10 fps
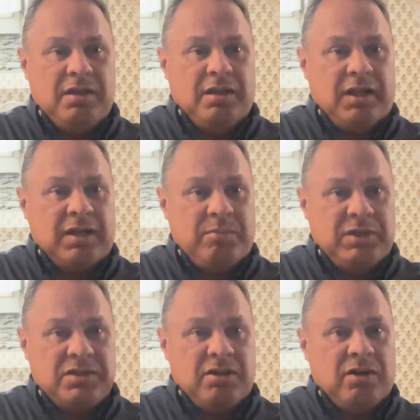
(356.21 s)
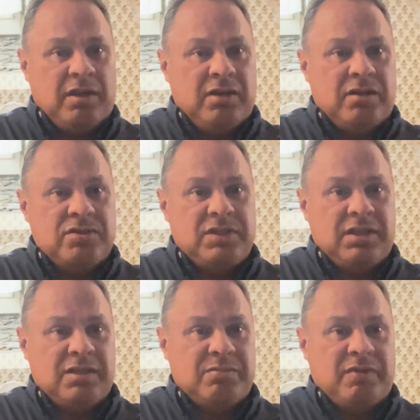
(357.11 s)
Like I mentioned earlier, she
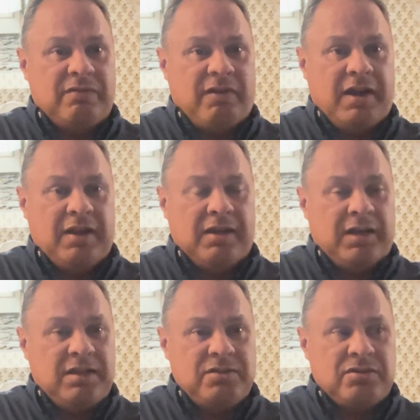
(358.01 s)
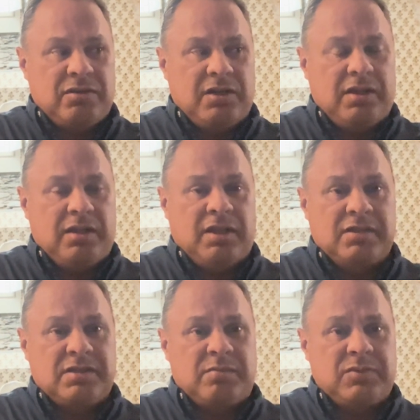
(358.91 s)
has been fighting an injury and some